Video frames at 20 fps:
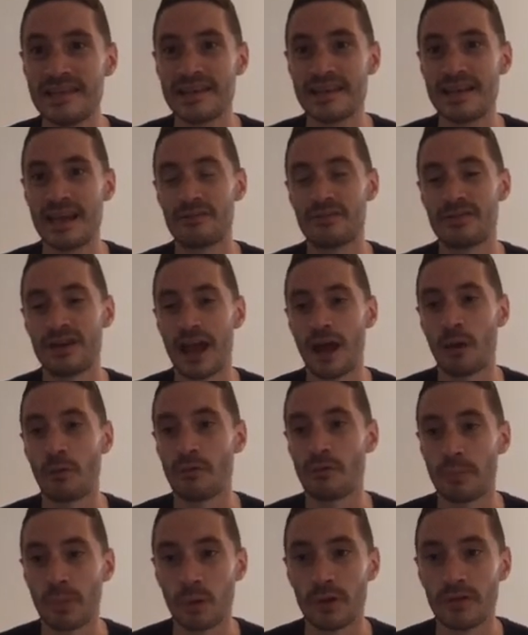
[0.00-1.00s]
ever now with
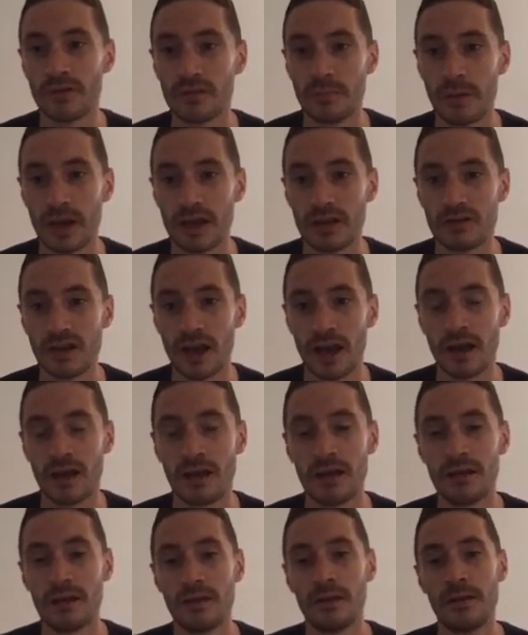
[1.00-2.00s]
it built into ManyChat.
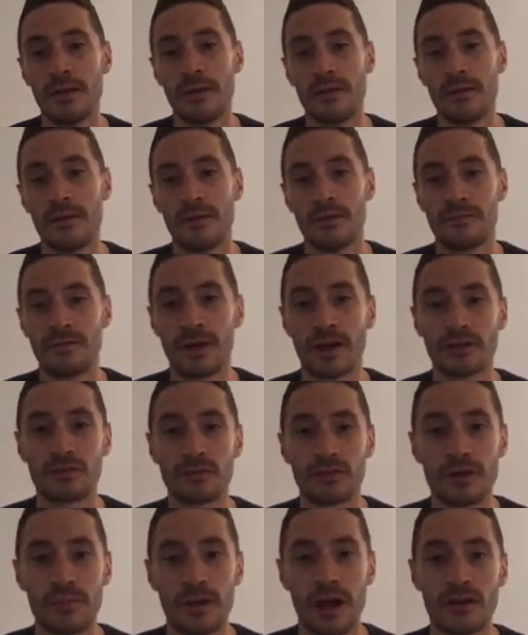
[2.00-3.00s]
Thanks
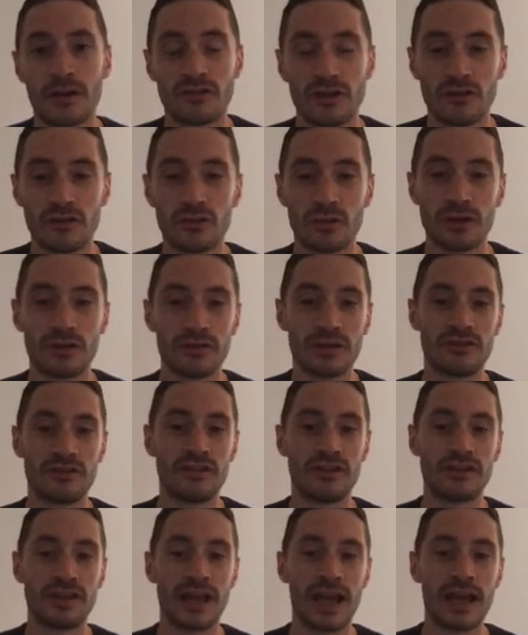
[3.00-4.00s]
very much. Enjoy the rest of
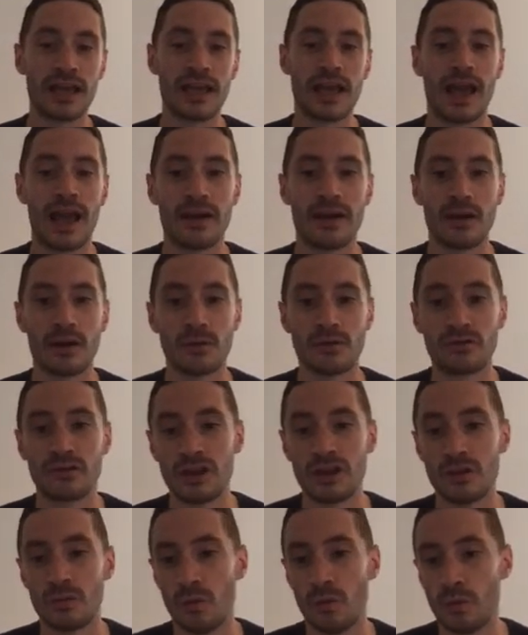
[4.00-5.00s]
your day, and I'll see
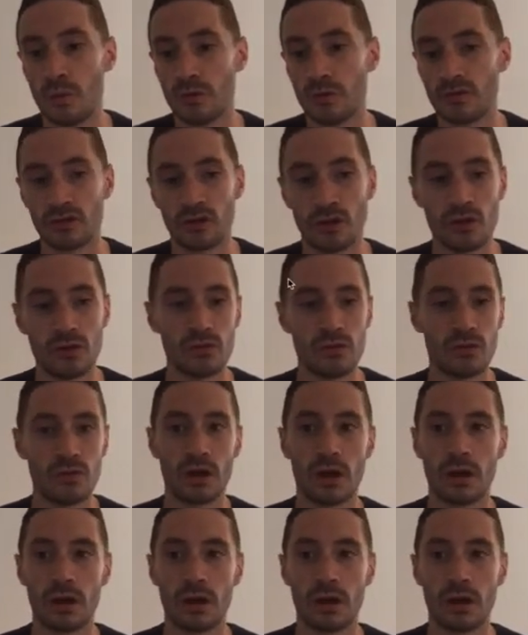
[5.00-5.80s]
you all soon.